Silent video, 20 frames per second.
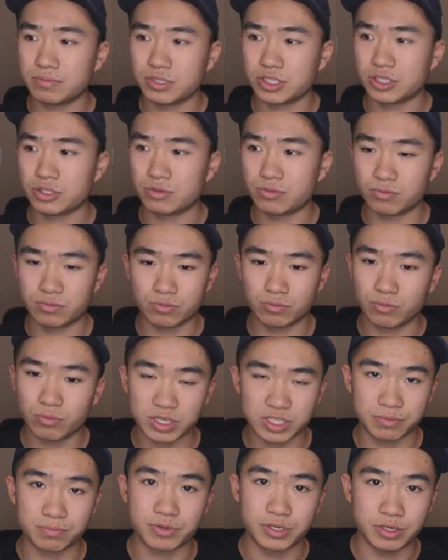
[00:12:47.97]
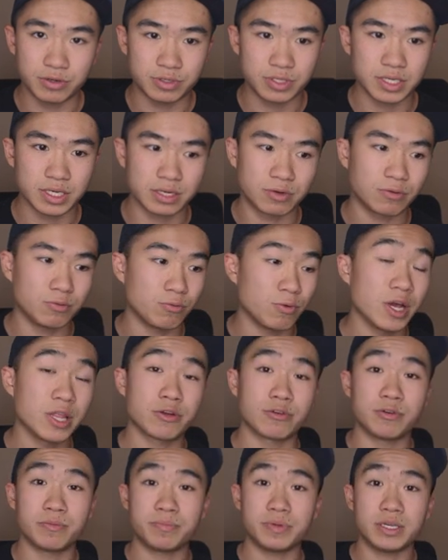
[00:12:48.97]
just wasn't producing,
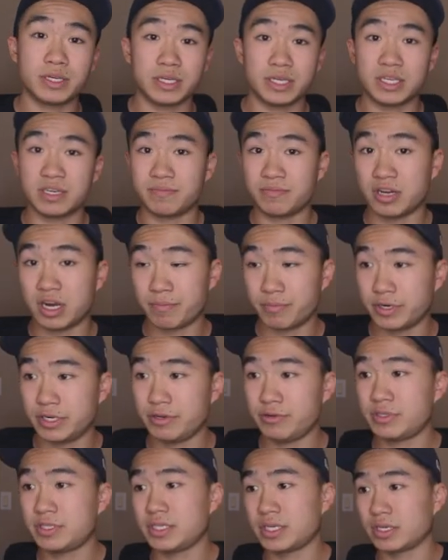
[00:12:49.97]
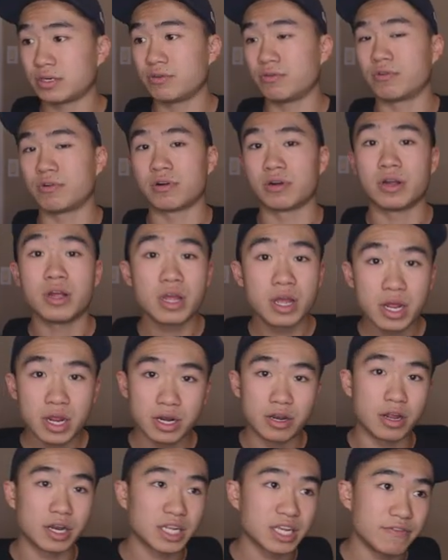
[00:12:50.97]
whether it be him not producing or
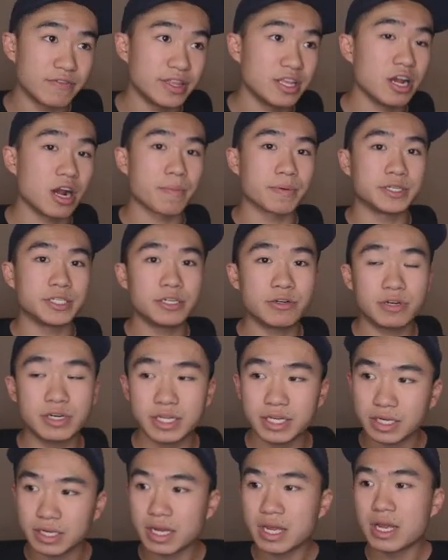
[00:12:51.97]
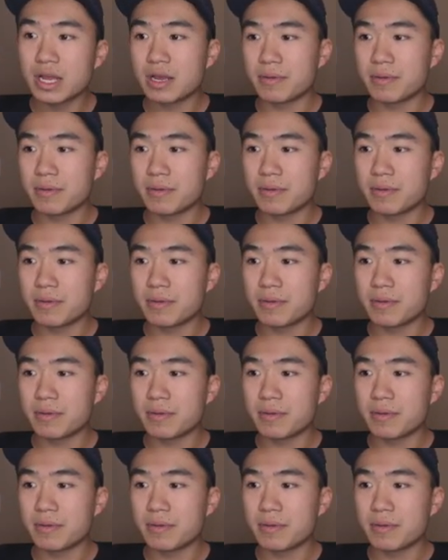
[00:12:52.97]
not given the opportunity.